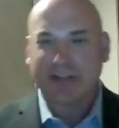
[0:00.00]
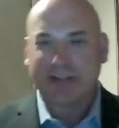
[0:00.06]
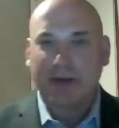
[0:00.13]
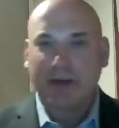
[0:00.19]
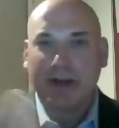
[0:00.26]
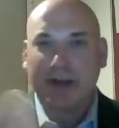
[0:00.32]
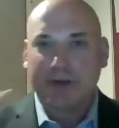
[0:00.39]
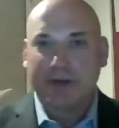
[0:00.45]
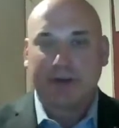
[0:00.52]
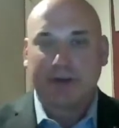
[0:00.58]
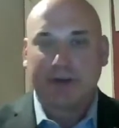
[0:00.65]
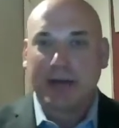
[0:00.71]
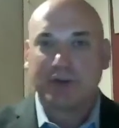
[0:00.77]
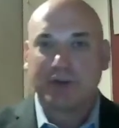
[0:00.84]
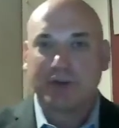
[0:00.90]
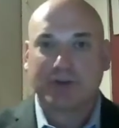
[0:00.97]
I don't know how your
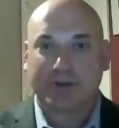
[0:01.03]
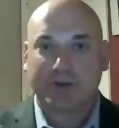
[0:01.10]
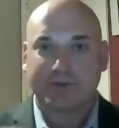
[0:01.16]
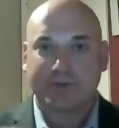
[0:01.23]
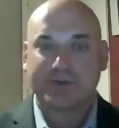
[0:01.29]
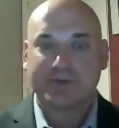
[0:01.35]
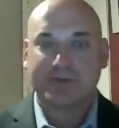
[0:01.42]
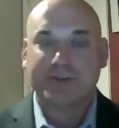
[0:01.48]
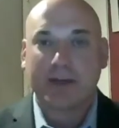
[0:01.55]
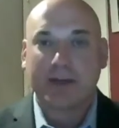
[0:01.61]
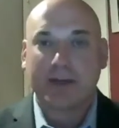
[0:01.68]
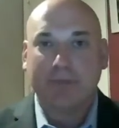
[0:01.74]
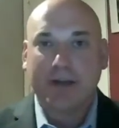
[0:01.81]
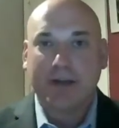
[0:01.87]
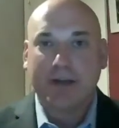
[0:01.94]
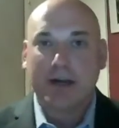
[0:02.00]
county structures are set up
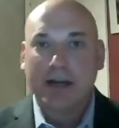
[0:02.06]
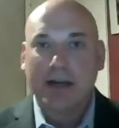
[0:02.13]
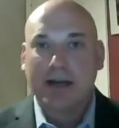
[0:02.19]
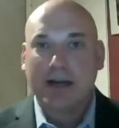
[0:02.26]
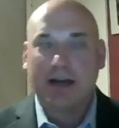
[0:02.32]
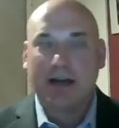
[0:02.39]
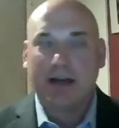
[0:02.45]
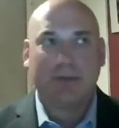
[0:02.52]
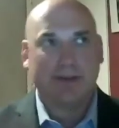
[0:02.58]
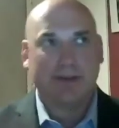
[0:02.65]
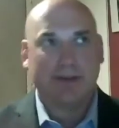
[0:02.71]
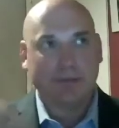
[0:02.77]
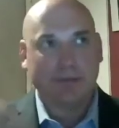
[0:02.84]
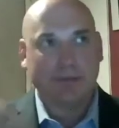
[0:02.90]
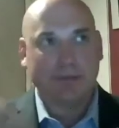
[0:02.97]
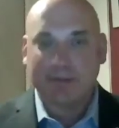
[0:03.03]
there, but I
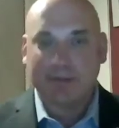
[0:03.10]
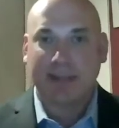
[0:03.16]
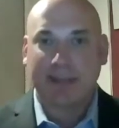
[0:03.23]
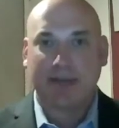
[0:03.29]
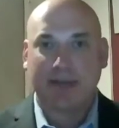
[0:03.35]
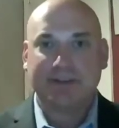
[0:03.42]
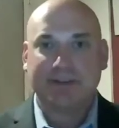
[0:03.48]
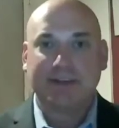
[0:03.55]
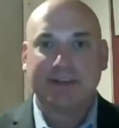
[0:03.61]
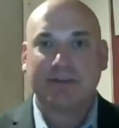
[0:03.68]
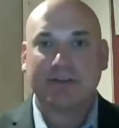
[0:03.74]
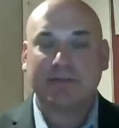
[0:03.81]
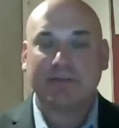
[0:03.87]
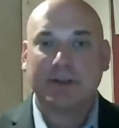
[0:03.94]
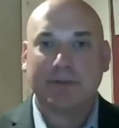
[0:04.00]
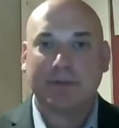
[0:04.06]
mean, some of the counties here
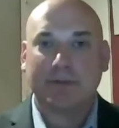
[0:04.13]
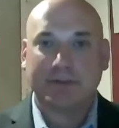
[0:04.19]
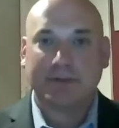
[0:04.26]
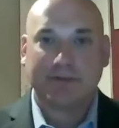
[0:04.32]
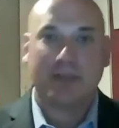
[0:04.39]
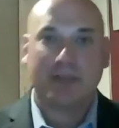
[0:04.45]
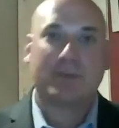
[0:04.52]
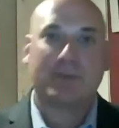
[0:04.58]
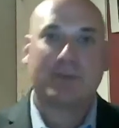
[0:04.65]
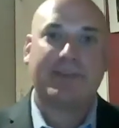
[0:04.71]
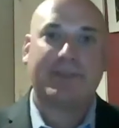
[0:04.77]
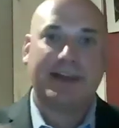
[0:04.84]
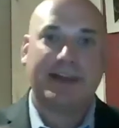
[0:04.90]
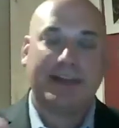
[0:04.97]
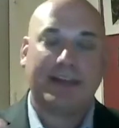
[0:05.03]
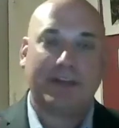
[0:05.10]
in Pennsylvania, we have
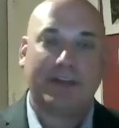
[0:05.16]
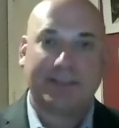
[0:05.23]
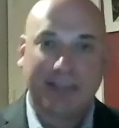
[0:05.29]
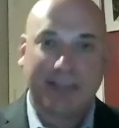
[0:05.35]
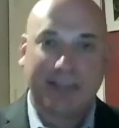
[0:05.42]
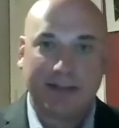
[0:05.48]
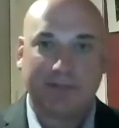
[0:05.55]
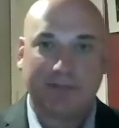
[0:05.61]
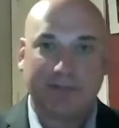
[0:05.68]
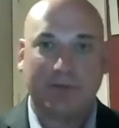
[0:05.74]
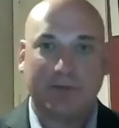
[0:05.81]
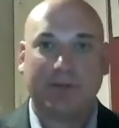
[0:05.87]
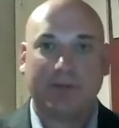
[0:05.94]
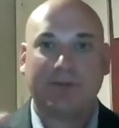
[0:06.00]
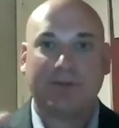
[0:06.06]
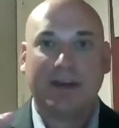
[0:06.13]
had county executives, we
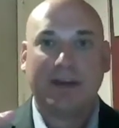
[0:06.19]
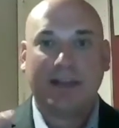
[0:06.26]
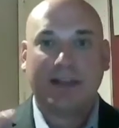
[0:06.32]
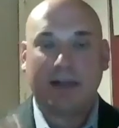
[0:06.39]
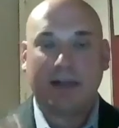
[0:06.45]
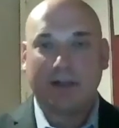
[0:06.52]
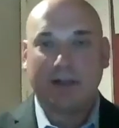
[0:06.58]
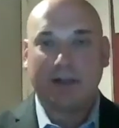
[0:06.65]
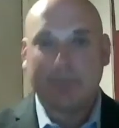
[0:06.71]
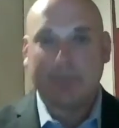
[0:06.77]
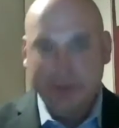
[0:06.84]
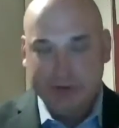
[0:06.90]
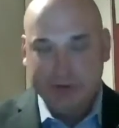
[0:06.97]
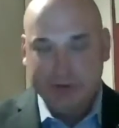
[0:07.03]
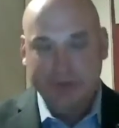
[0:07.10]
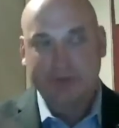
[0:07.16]
have county
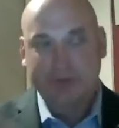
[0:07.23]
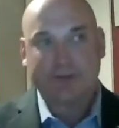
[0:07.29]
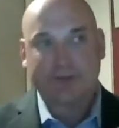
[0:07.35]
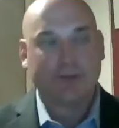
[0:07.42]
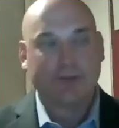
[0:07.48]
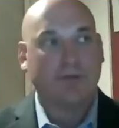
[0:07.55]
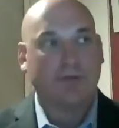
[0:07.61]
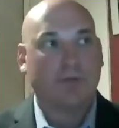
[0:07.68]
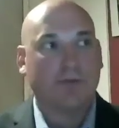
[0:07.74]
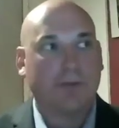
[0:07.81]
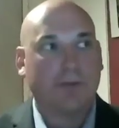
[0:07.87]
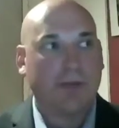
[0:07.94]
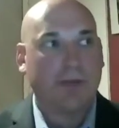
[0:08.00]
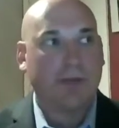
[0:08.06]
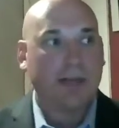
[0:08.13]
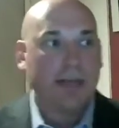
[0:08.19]
commissioners and so forth.
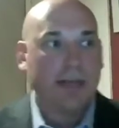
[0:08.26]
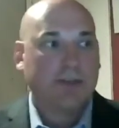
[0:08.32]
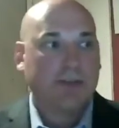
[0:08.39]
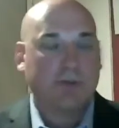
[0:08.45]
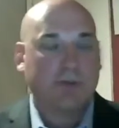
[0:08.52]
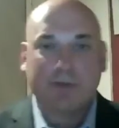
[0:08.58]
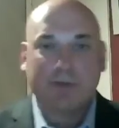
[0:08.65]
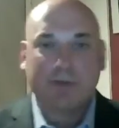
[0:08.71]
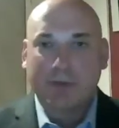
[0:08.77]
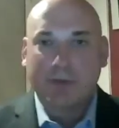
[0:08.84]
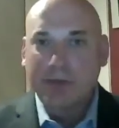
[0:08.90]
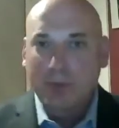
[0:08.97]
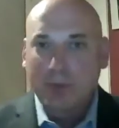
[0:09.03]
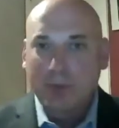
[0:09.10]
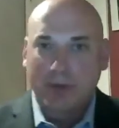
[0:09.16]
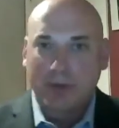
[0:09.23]
But so we have a
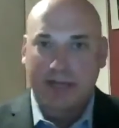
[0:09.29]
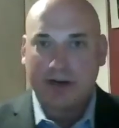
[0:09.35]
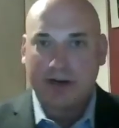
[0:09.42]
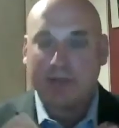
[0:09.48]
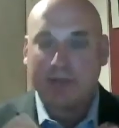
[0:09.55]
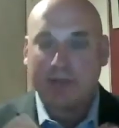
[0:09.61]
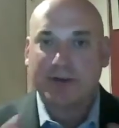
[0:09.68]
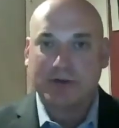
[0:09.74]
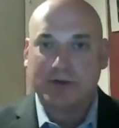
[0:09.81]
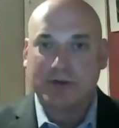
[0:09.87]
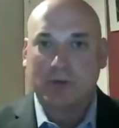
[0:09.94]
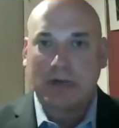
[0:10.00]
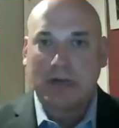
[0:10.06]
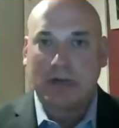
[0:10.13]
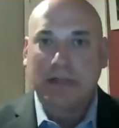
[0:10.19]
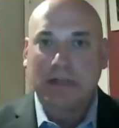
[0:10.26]
3-board county commissioner
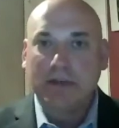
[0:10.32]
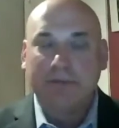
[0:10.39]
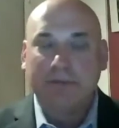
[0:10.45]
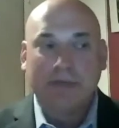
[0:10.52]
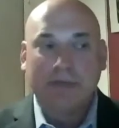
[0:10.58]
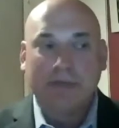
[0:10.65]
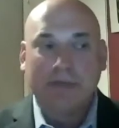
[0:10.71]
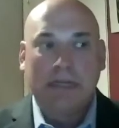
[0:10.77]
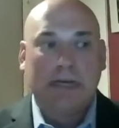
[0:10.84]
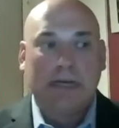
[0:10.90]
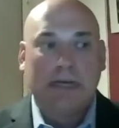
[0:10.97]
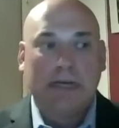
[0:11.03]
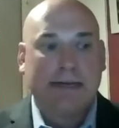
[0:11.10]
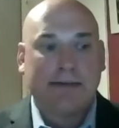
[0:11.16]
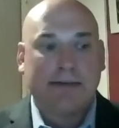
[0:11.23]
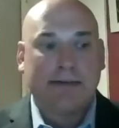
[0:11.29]
where I live.
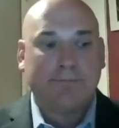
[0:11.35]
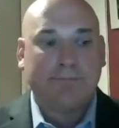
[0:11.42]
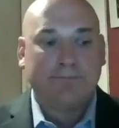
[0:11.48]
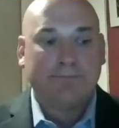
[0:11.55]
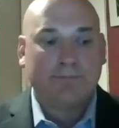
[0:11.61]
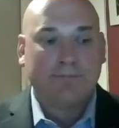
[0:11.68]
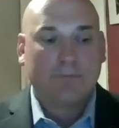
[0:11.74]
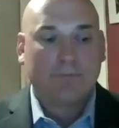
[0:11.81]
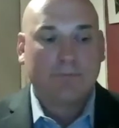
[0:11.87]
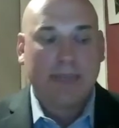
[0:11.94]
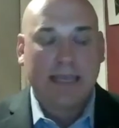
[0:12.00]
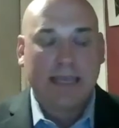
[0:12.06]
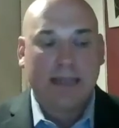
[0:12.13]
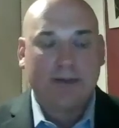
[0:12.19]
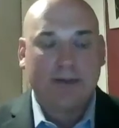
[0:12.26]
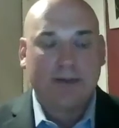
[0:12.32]
And
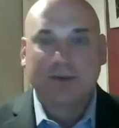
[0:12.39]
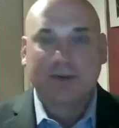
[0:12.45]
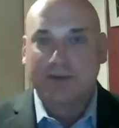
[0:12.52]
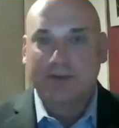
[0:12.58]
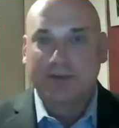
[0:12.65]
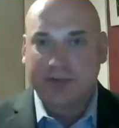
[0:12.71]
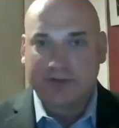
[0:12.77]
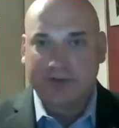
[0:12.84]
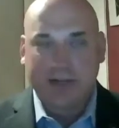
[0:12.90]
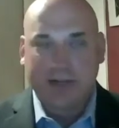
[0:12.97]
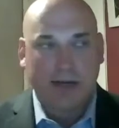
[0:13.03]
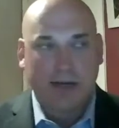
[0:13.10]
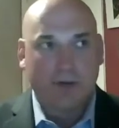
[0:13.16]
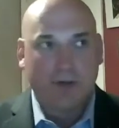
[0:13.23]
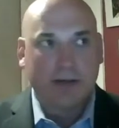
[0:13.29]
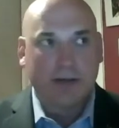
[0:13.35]
it's called Chester County
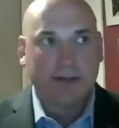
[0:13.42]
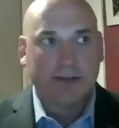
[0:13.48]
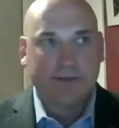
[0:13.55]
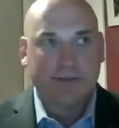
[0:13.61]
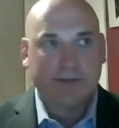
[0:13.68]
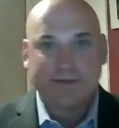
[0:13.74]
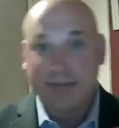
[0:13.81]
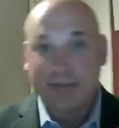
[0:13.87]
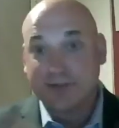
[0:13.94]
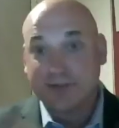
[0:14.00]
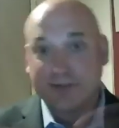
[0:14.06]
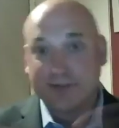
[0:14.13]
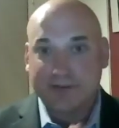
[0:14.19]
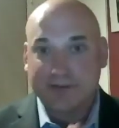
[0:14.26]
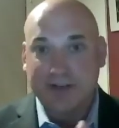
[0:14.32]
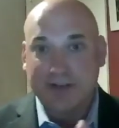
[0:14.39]
where I live. It's actually
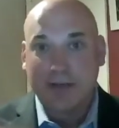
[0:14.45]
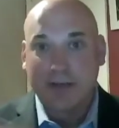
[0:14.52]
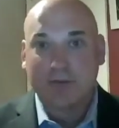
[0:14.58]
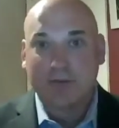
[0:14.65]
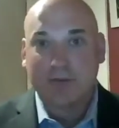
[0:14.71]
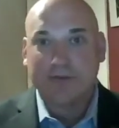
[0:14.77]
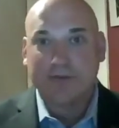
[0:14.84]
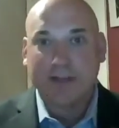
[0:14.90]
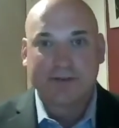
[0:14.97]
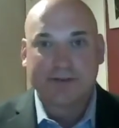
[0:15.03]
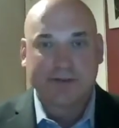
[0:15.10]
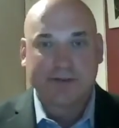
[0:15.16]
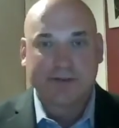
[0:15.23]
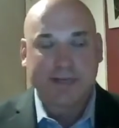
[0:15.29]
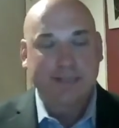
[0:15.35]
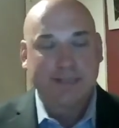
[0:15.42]
just the neighbor of Lancaster
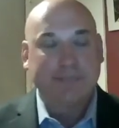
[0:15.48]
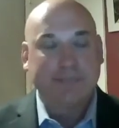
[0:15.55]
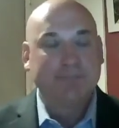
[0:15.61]
County.